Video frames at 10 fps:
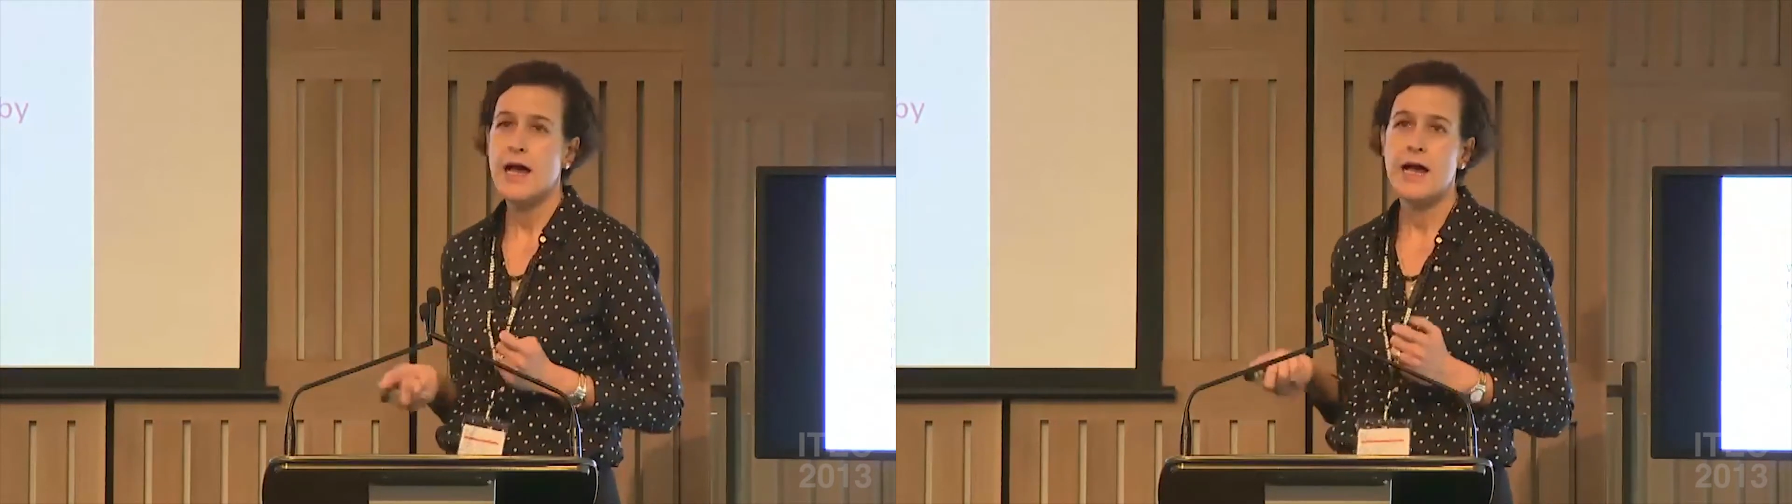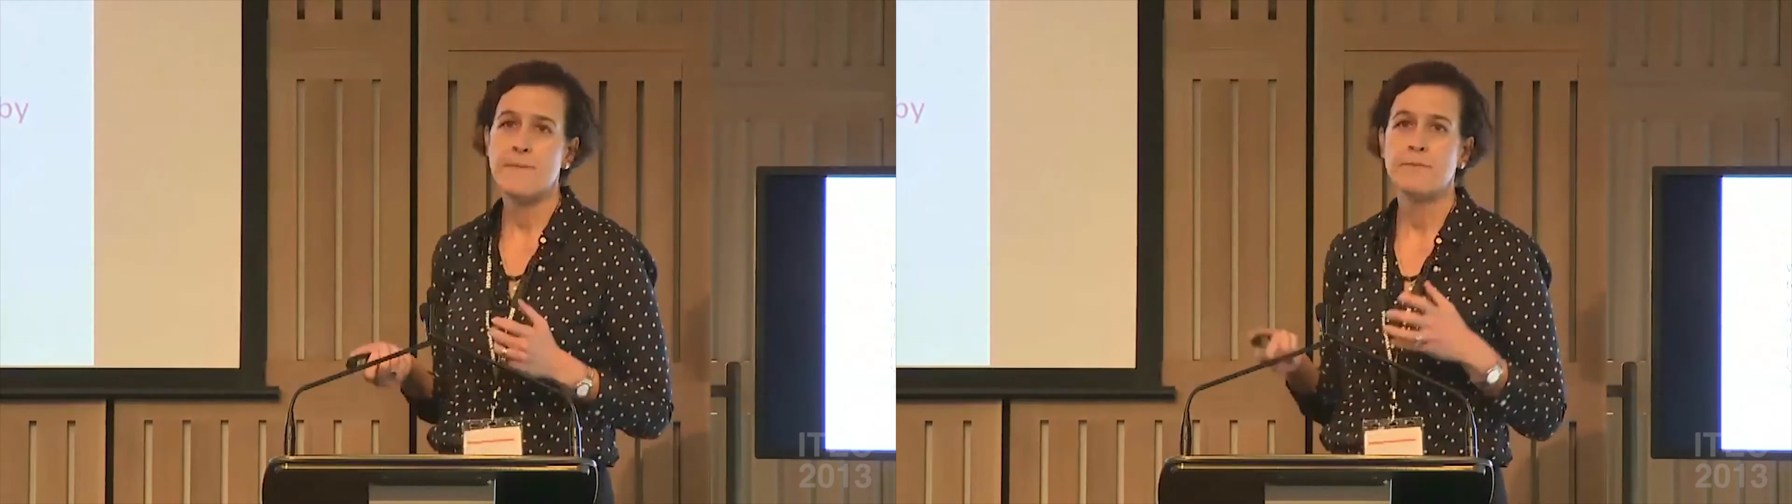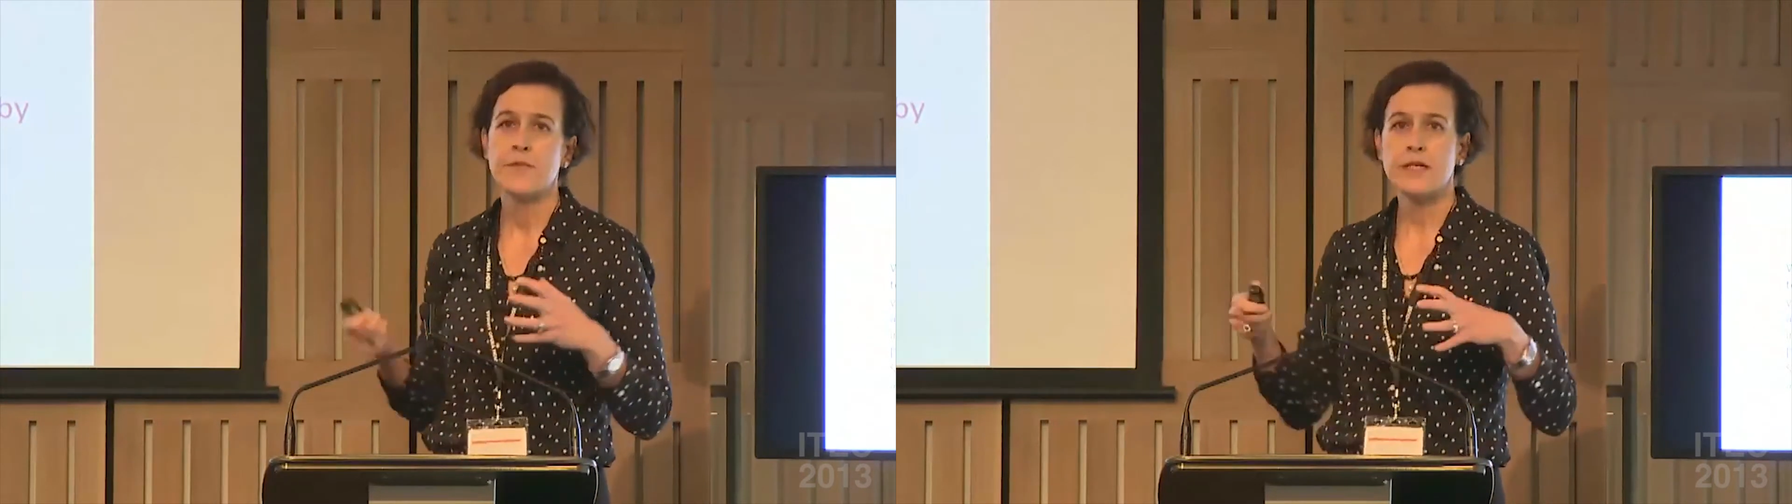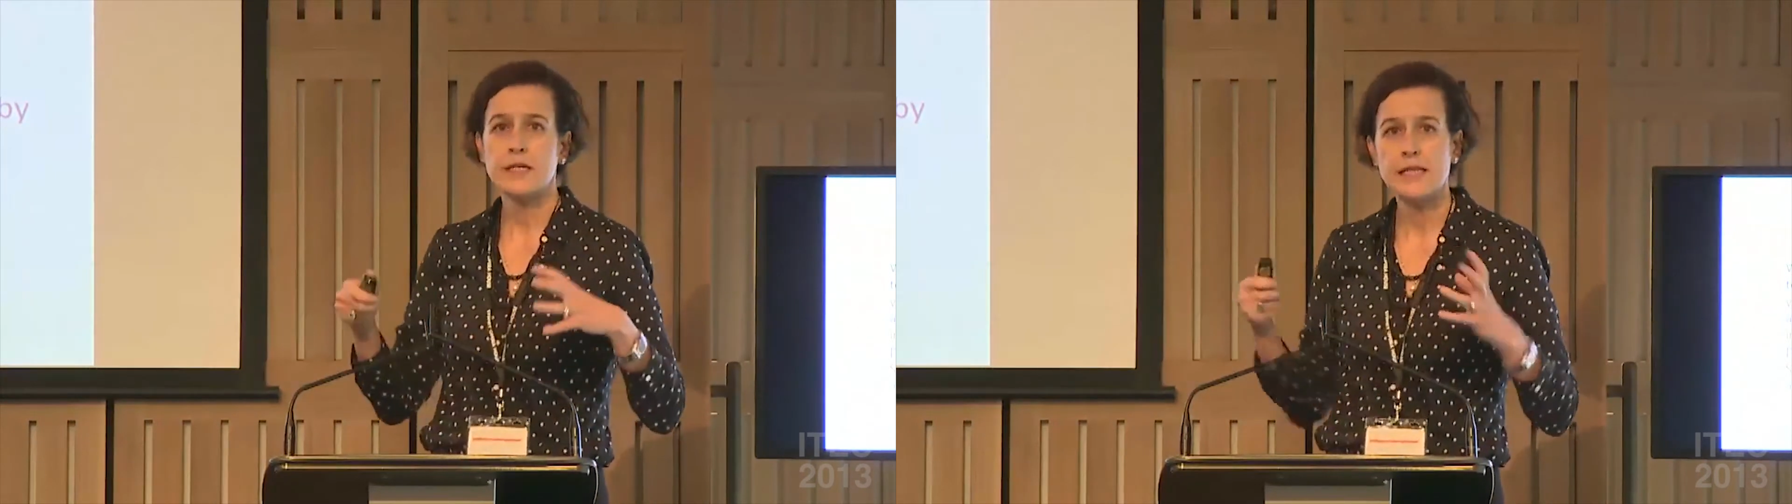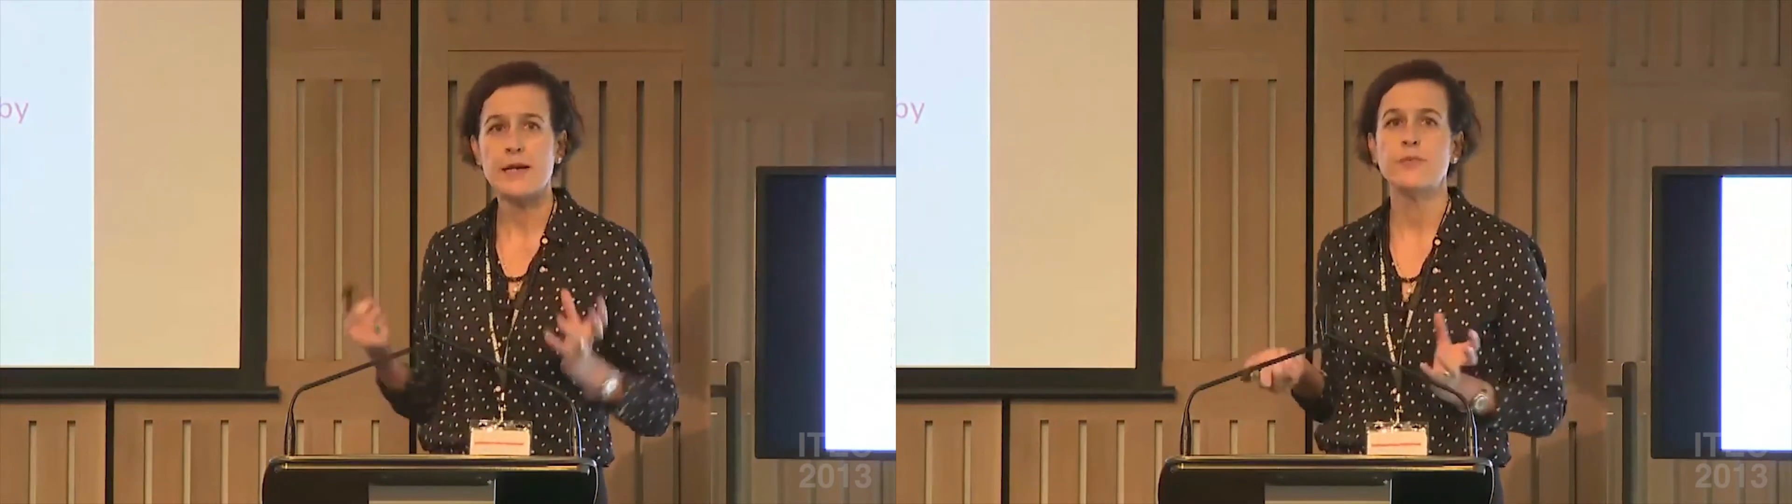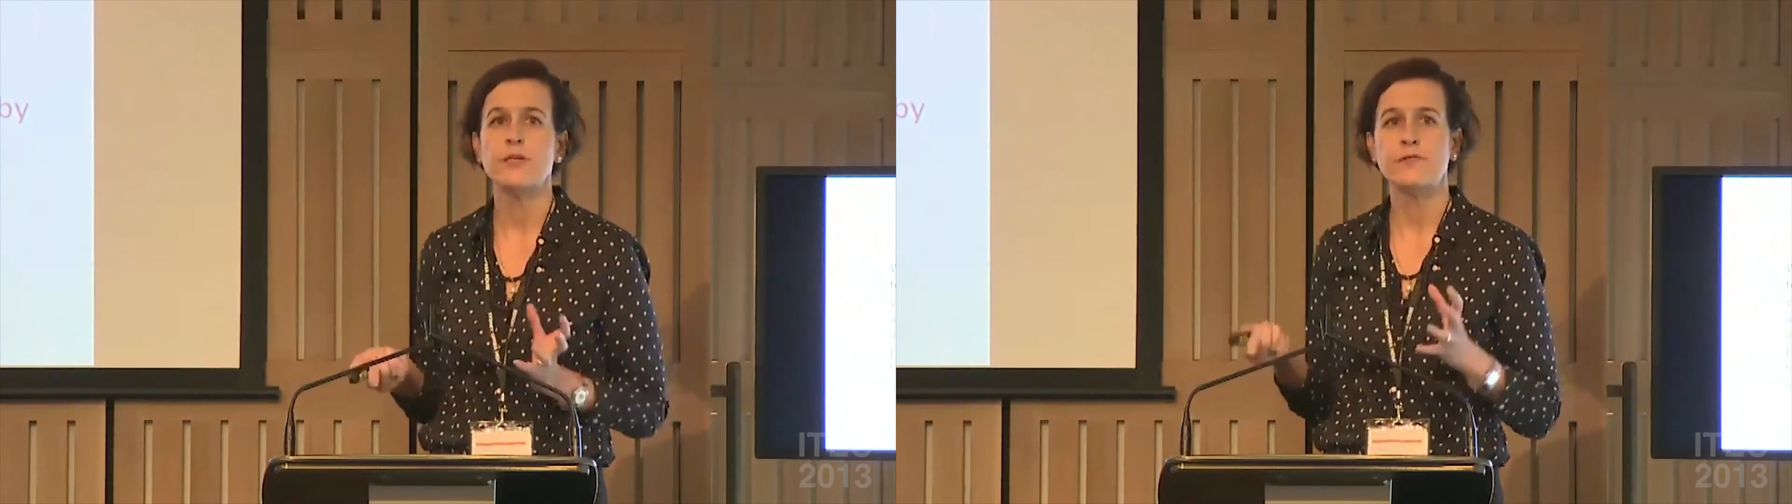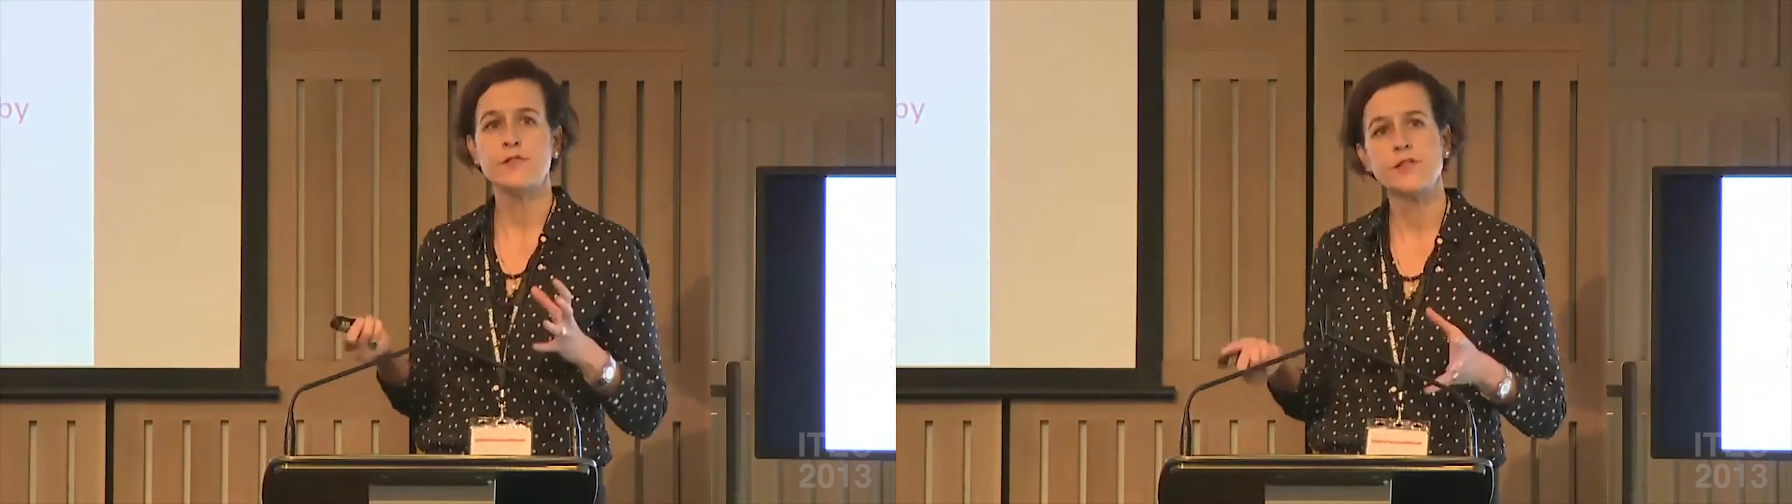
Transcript: collaborative